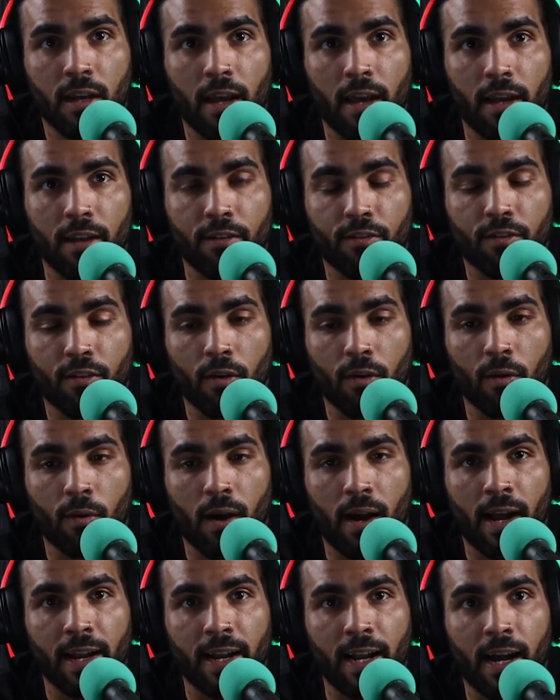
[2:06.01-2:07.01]
And so
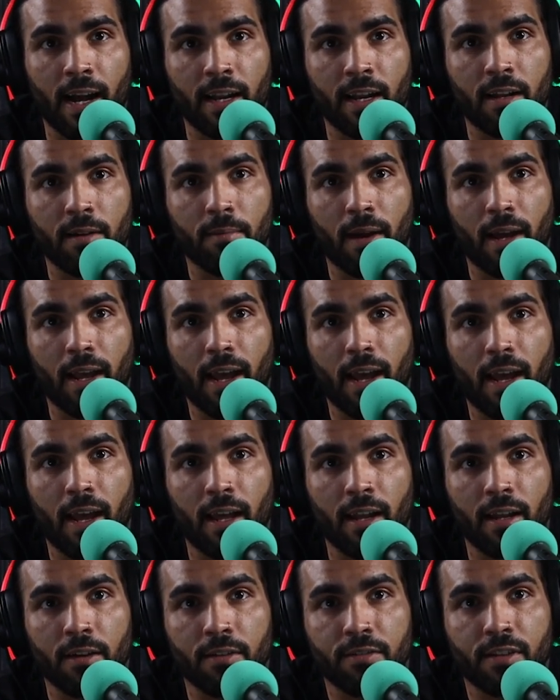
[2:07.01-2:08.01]
I got it in my
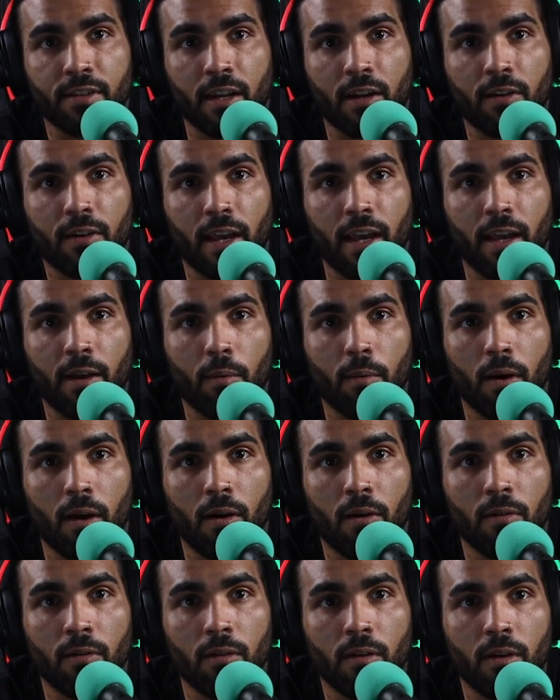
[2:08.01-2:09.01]
head. I was like, okay,
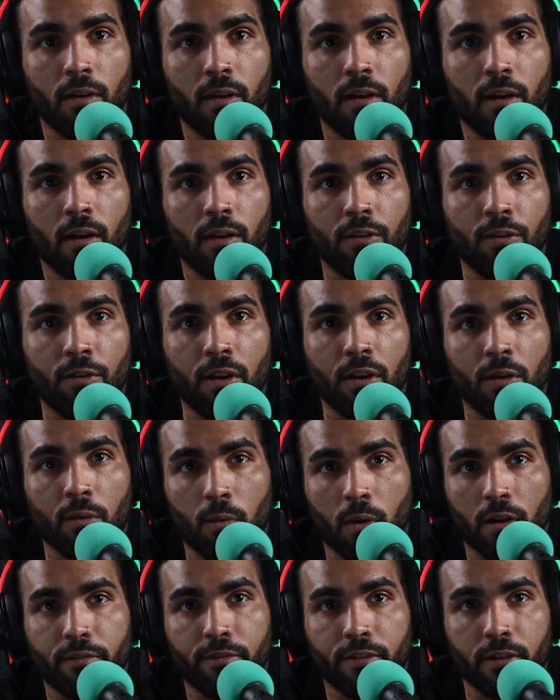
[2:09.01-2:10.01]
well, you need to
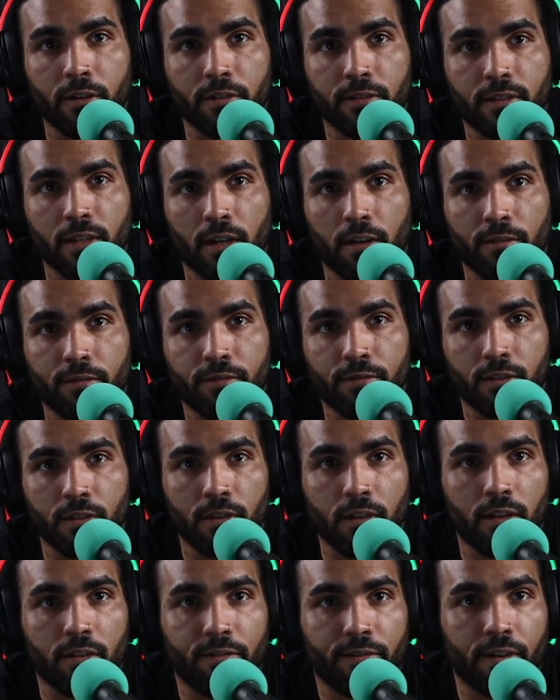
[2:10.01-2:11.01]
work for yourself. So you
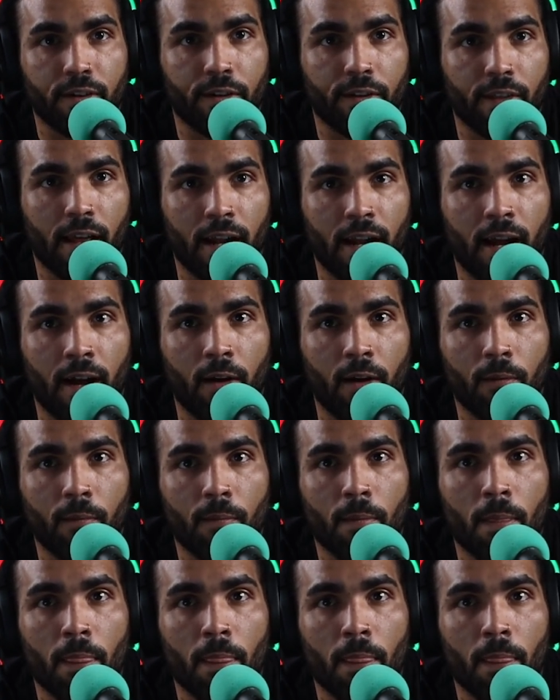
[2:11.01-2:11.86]
need to figure that out.